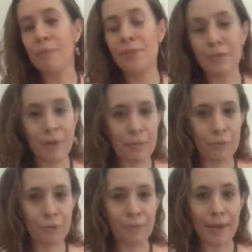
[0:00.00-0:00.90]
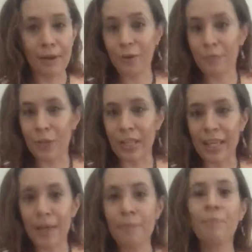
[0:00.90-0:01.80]
some people from our
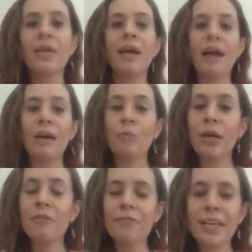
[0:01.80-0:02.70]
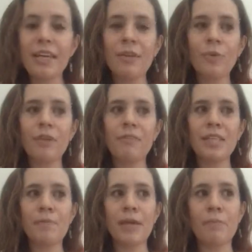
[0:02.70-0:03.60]
community, and one of
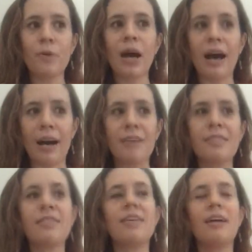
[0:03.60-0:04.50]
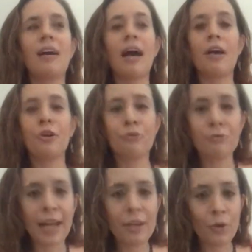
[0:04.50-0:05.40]
these people asked a
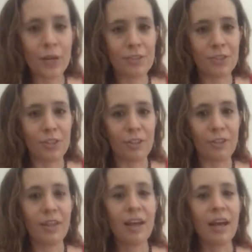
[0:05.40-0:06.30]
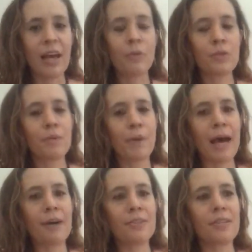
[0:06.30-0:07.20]
great question, and it was
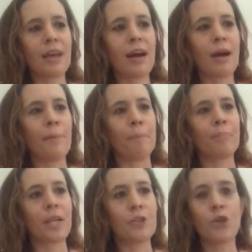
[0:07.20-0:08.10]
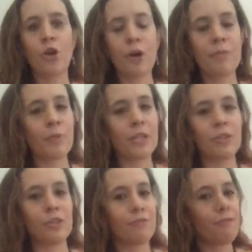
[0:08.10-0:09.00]
about a term that we
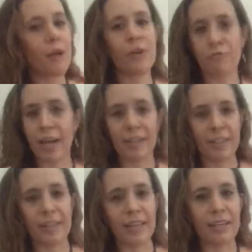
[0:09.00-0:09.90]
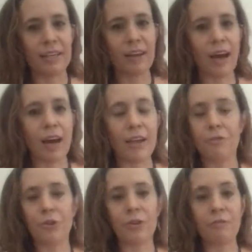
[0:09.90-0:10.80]
use very regularly
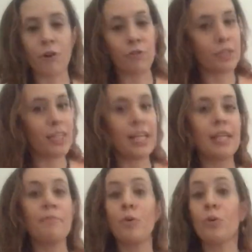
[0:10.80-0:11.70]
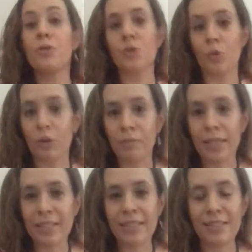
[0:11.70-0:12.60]
if you're involved in any boards or
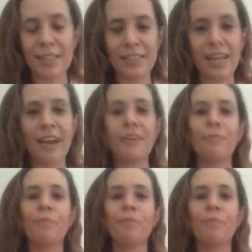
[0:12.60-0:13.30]
committees in town,